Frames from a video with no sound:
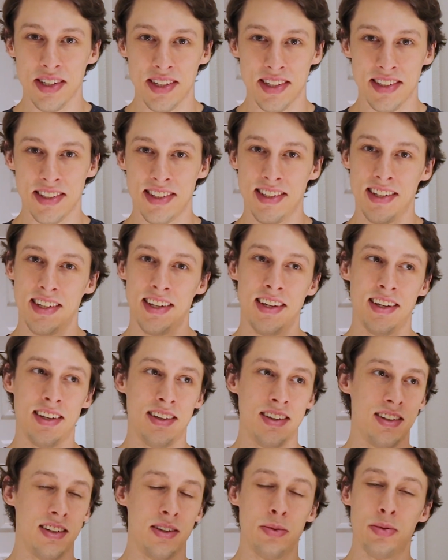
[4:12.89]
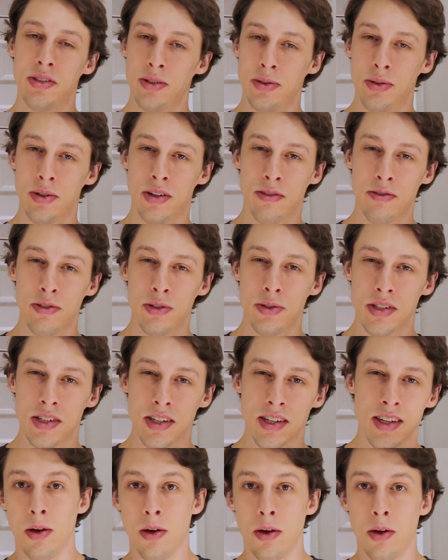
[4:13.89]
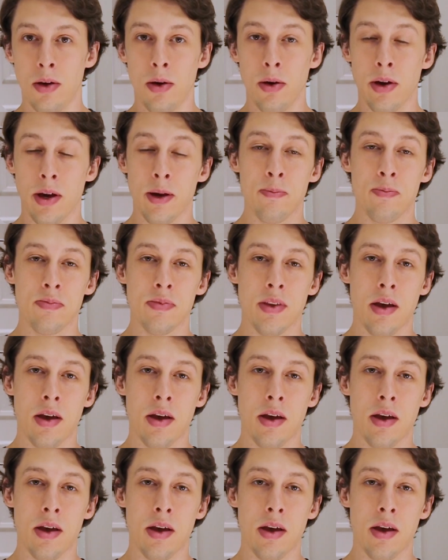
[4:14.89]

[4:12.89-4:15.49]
because it was a little confusing. Okay,